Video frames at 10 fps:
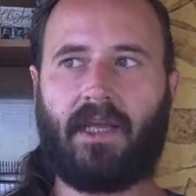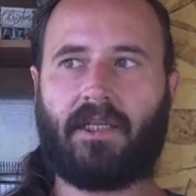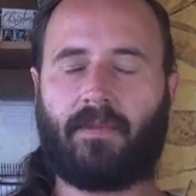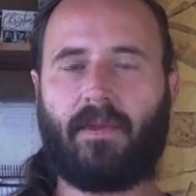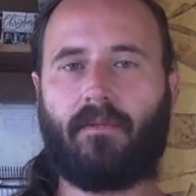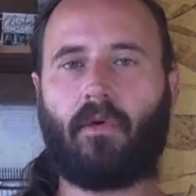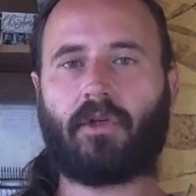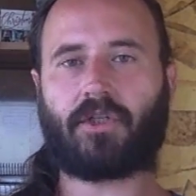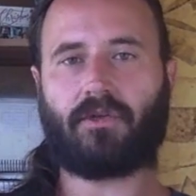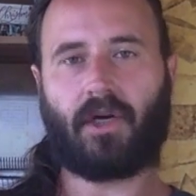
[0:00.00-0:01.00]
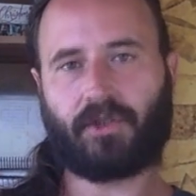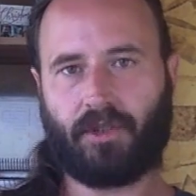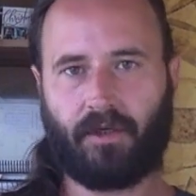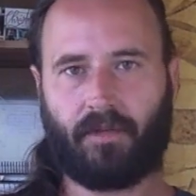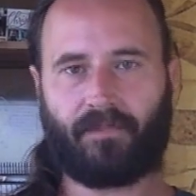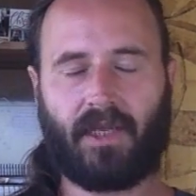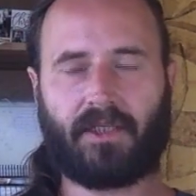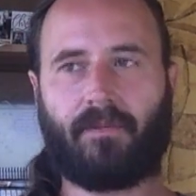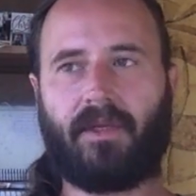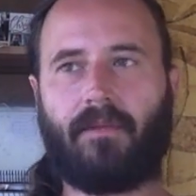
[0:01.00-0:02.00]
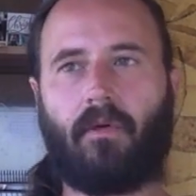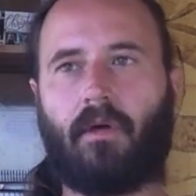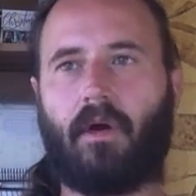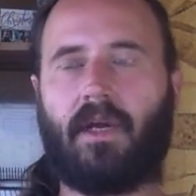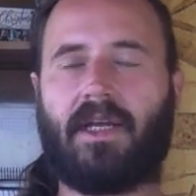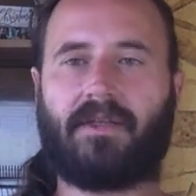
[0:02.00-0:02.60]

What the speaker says: to be more structured and to be more,